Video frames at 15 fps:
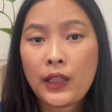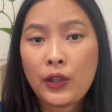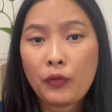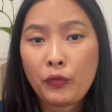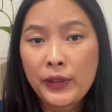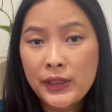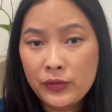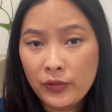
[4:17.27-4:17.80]

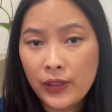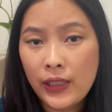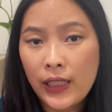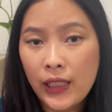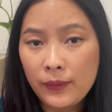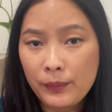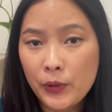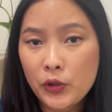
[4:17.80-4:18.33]
which will
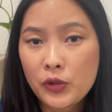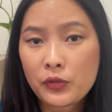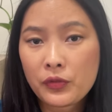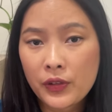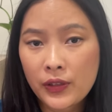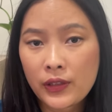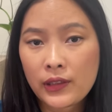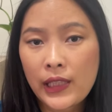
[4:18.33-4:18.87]
help you to
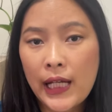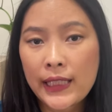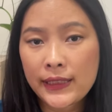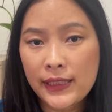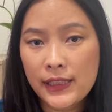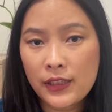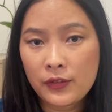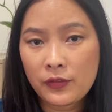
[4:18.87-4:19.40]
further
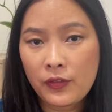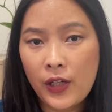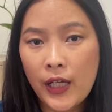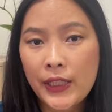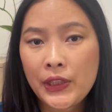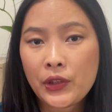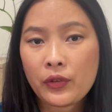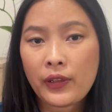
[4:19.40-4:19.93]
identify
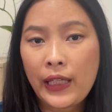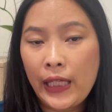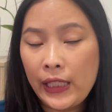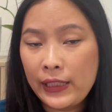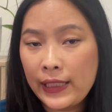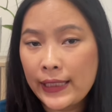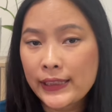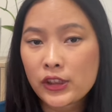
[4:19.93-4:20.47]
your
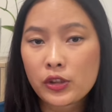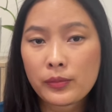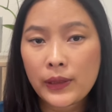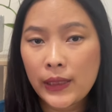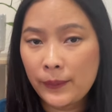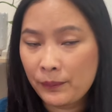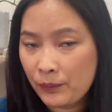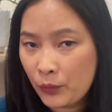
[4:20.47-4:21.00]
areas to be
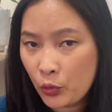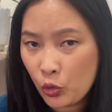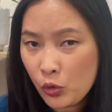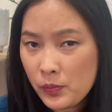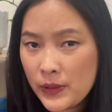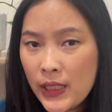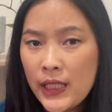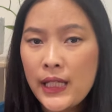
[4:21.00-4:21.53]

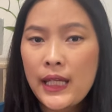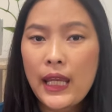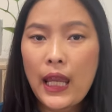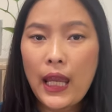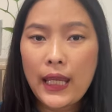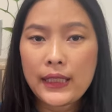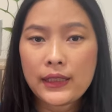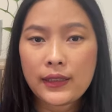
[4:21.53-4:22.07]
improved
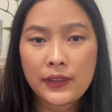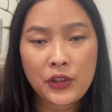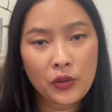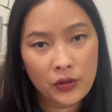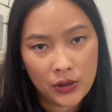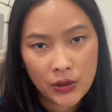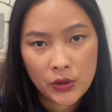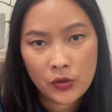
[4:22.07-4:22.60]
and your
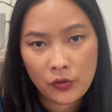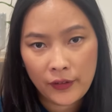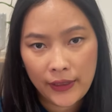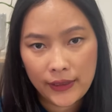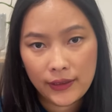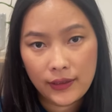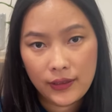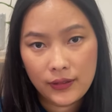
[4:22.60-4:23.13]

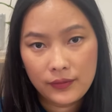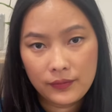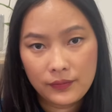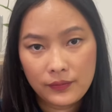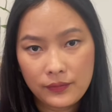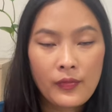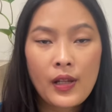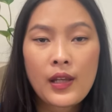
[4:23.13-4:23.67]
strength.
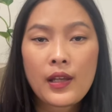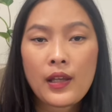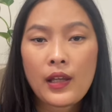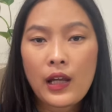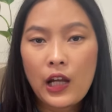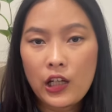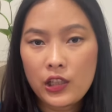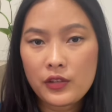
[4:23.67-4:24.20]

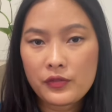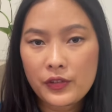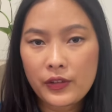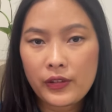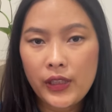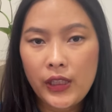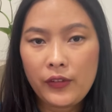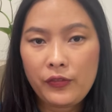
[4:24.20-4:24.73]

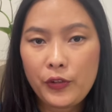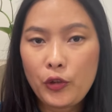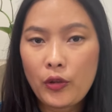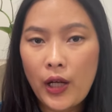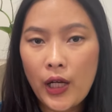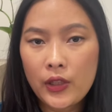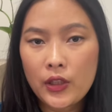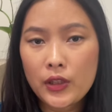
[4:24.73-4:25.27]
However, if you
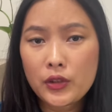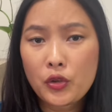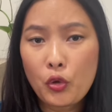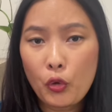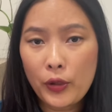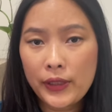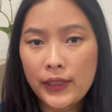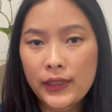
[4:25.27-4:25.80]
are not
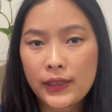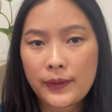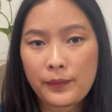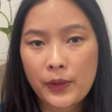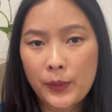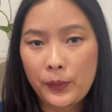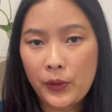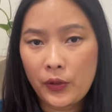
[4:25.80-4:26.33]
going in the
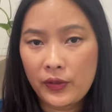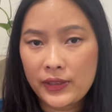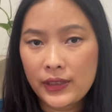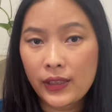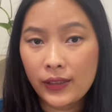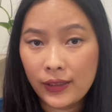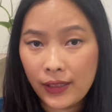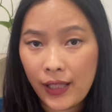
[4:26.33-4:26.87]

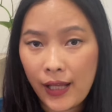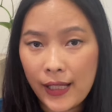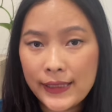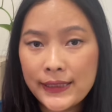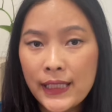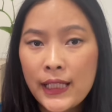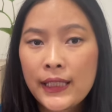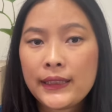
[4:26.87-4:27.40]
preparation
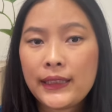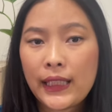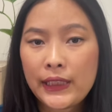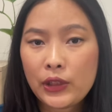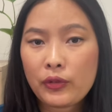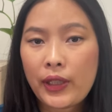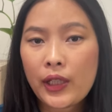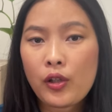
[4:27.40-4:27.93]
class, then
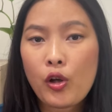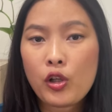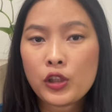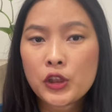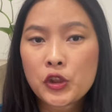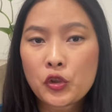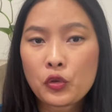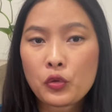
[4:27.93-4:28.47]
you can
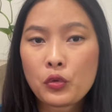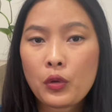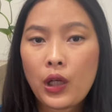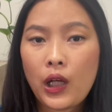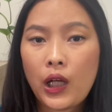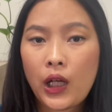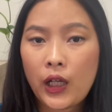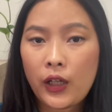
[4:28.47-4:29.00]
also
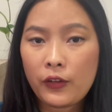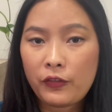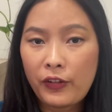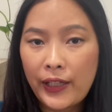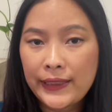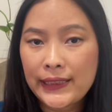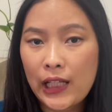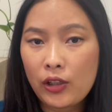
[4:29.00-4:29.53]

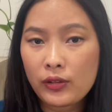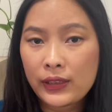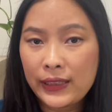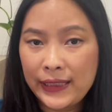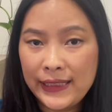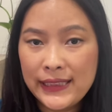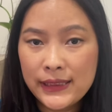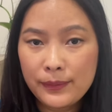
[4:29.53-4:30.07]
find out
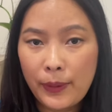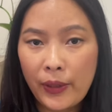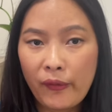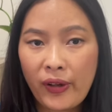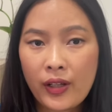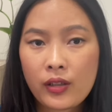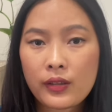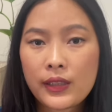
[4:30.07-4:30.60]
these by
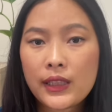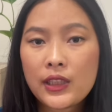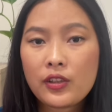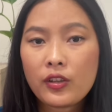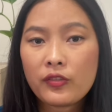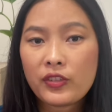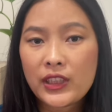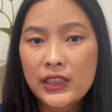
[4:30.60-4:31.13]
recording
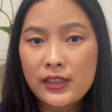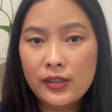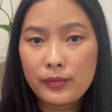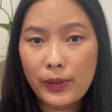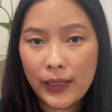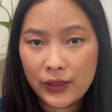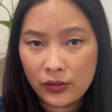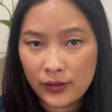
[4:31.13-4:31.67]
your video
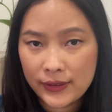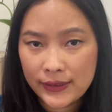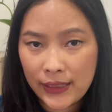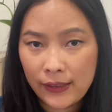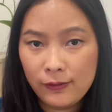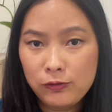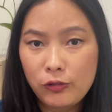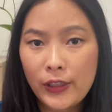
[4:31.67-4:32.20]
by
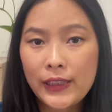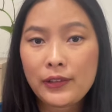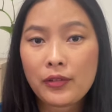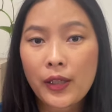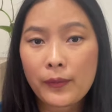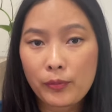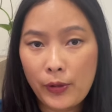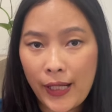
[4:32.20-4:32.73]
yourself while you
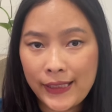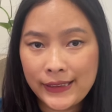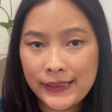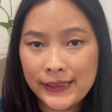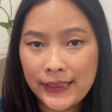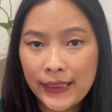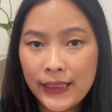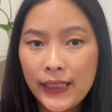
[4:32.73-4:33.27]
are
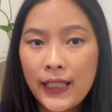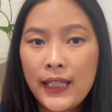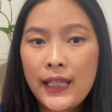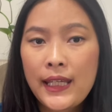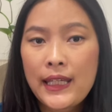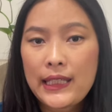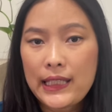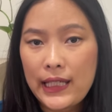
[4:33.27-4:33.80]
practicing
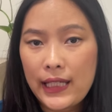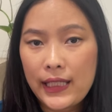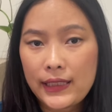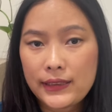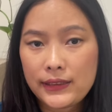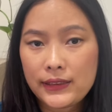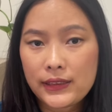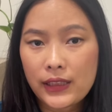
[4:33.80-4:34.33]

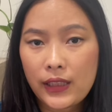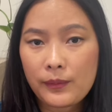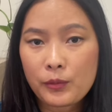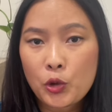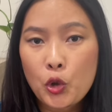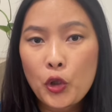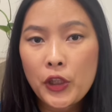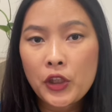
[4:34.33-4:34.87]
and
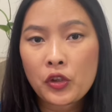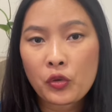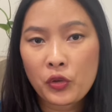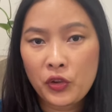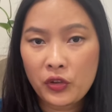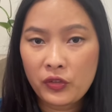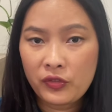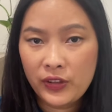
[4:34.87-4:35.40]
going through
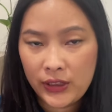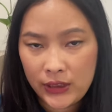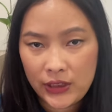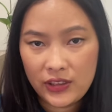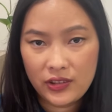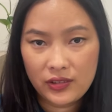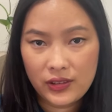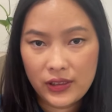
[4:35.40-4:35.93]
your
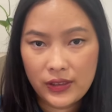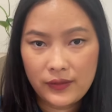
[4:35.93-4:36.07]
videos.